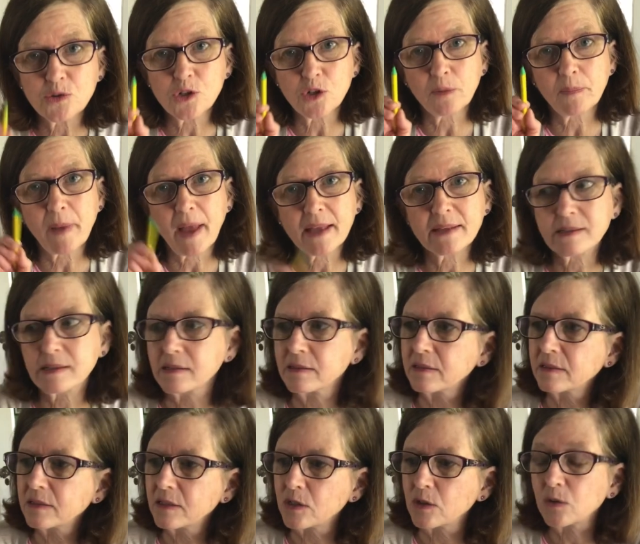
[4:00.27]
your
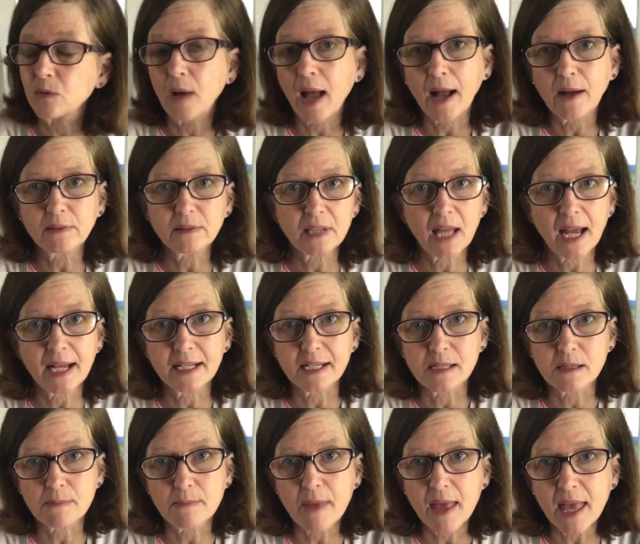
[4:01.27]
pencil to outline
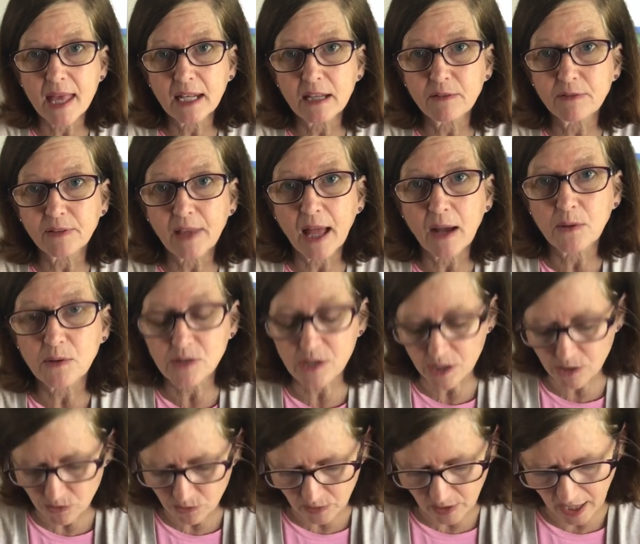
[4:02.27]
as many flowers
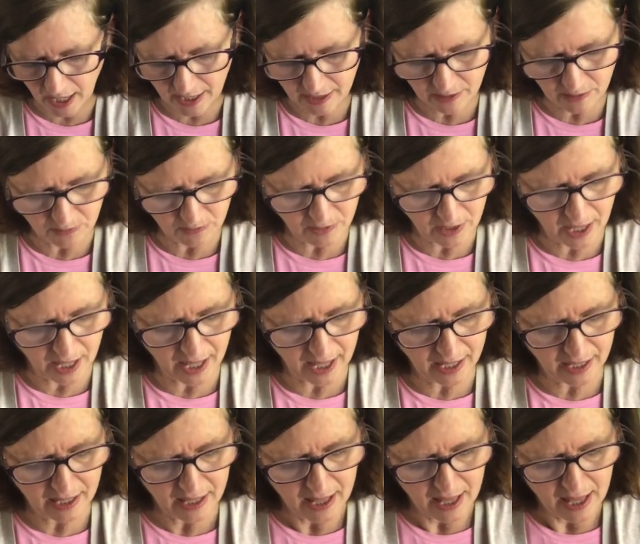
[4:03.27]
as you like,
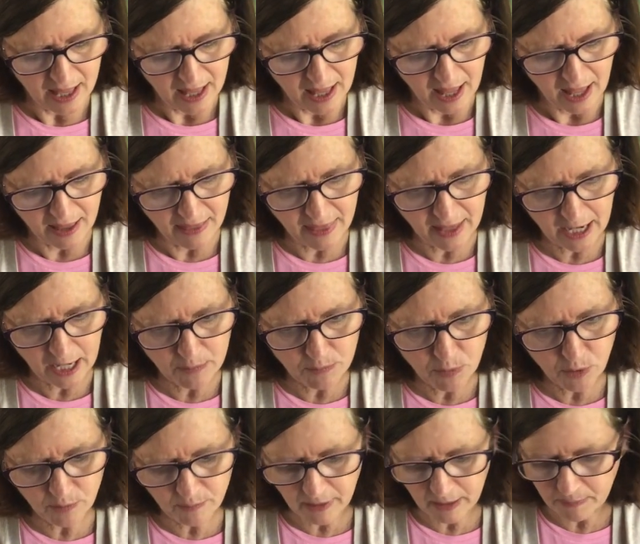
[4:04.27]
okay? And then I
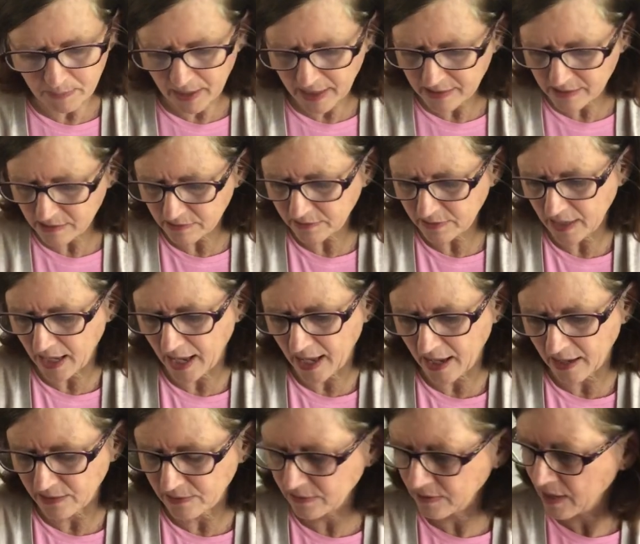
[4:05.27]
put my pencil
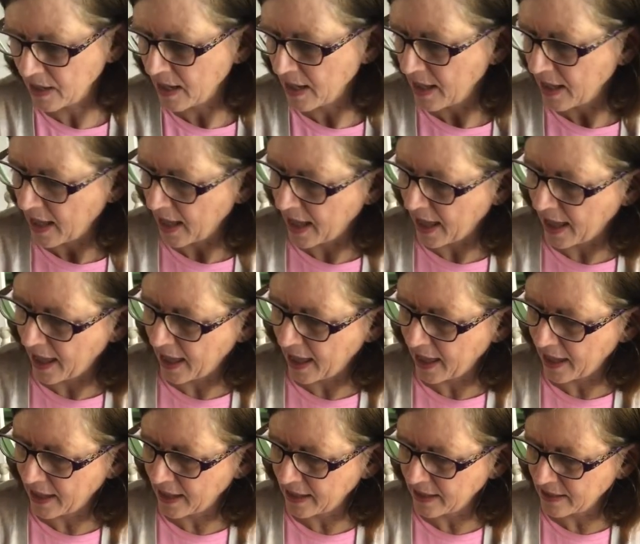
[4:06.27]
down,
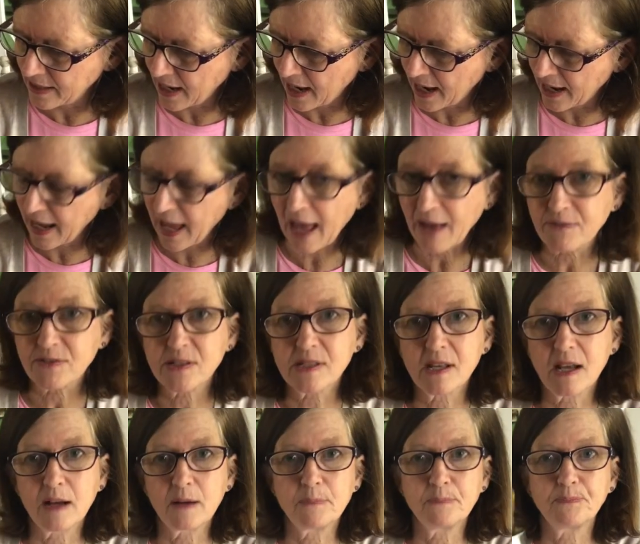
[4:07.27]
and I have
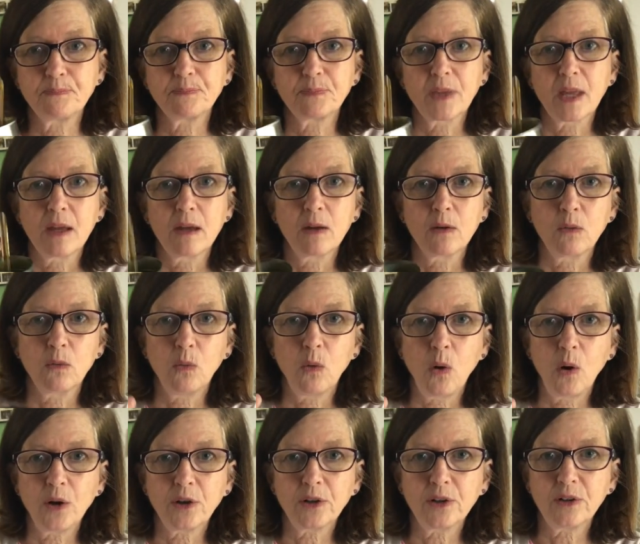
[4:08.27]
some
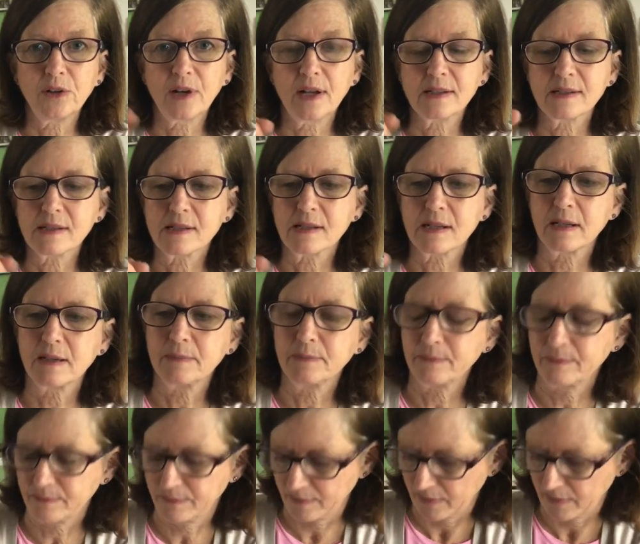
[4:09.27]
water and some